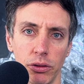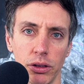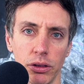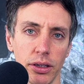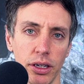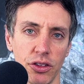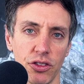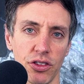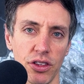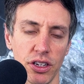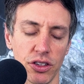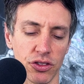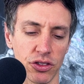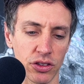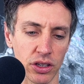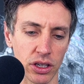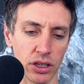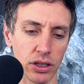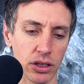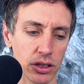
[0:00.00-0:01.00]
It's this
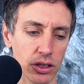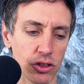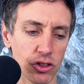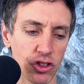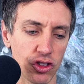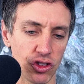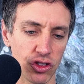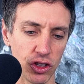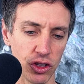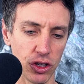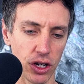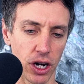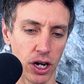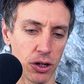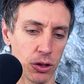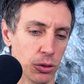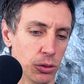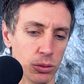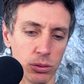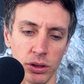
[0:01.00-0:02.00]

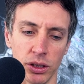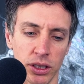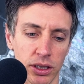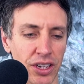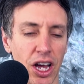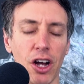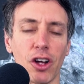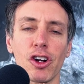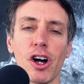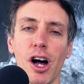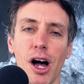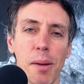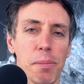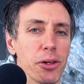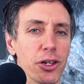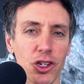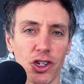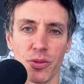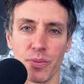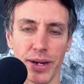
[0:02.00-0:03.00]
pseudo
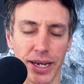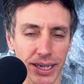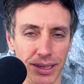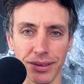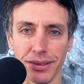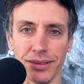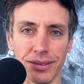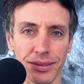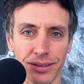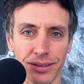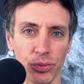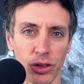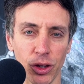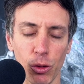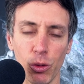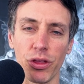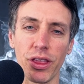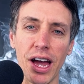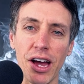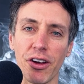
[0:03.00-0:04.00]
accomplishment
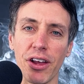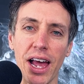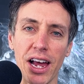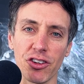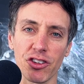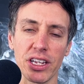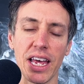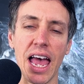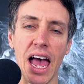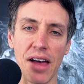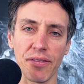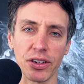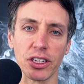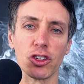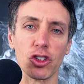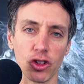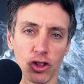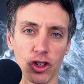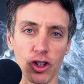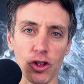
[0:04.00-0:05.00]
without actually having
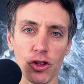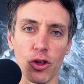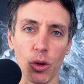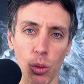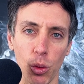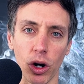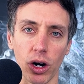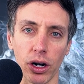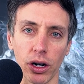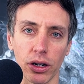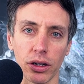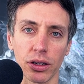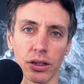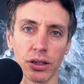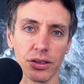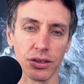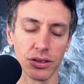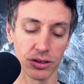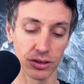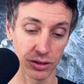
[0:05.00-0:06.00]
to do the work
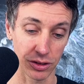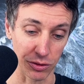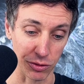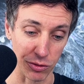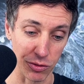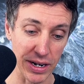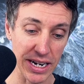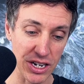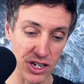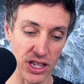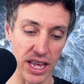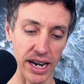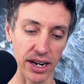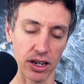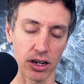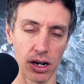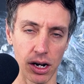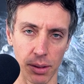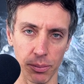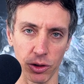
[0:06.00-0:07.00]
to reach that
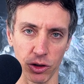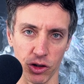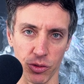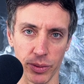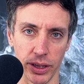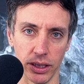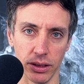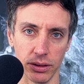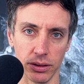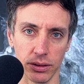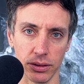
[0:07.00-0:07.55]
accomplishment.